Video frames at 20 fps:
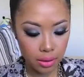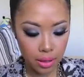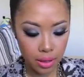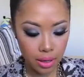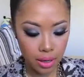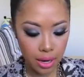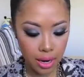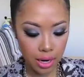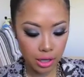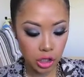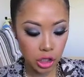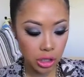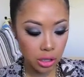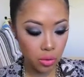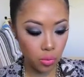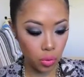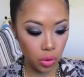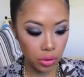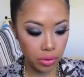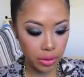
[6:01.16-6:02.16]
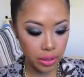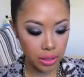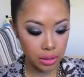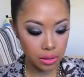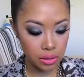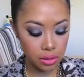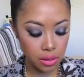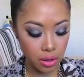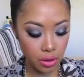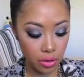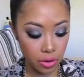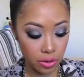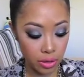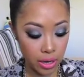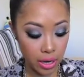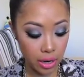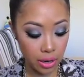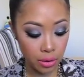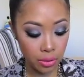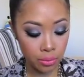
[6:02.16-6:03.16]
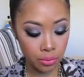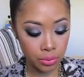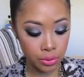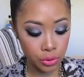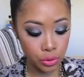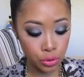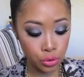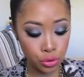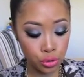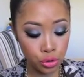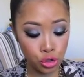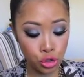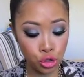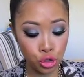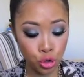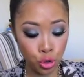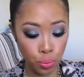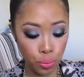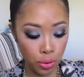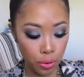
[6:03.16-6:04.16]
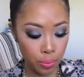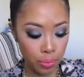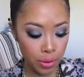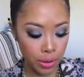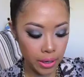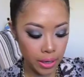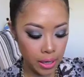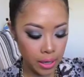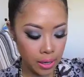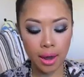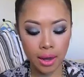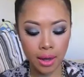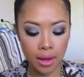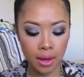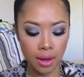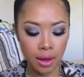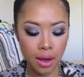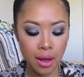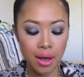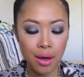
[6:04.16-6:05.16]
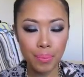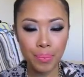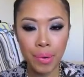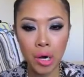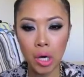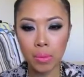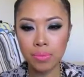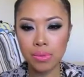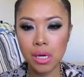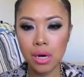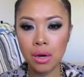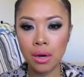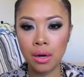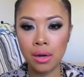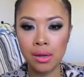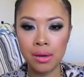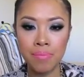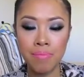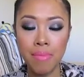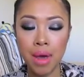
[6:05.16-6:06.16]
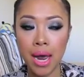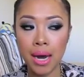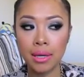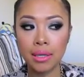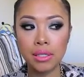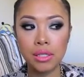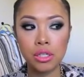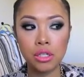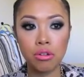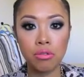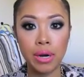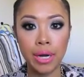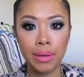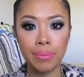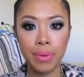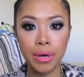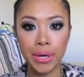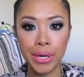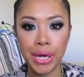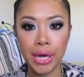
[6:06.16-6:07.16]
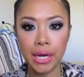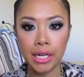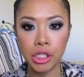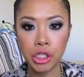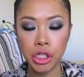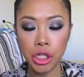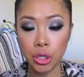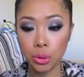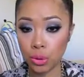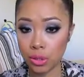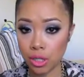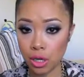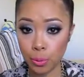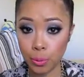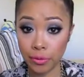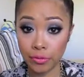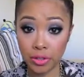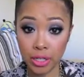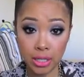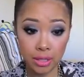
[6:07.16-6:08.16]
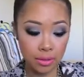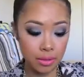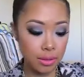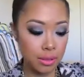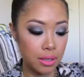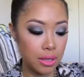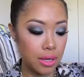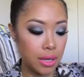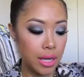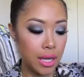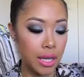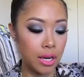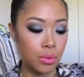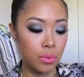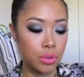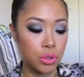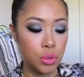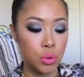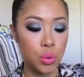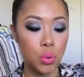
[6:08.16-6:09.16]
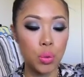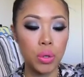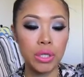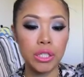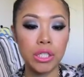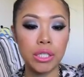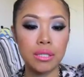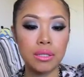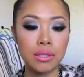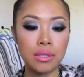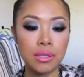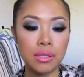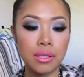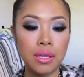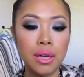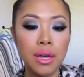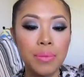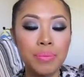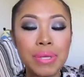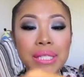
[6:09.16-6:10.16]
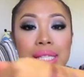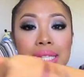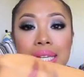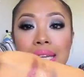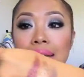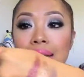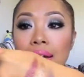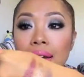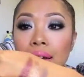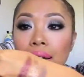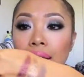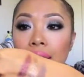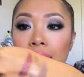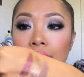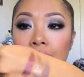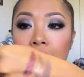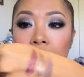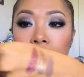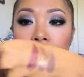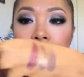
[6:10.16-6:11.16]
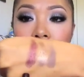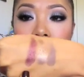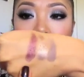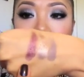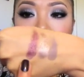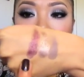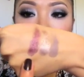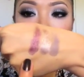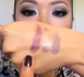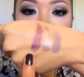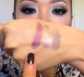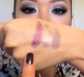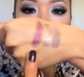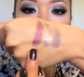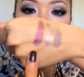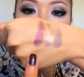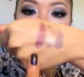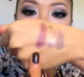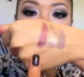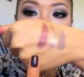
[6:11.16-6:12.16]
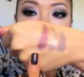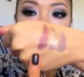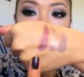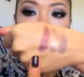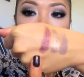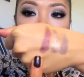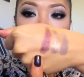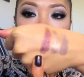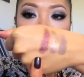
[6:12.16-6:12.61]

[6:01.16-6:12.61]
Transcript: And I actually wore this the other day. It was super pretty. I popped on MAC's Cranberry eyeshadow on top of it, and it was gorgeous. But see, it's still chunky.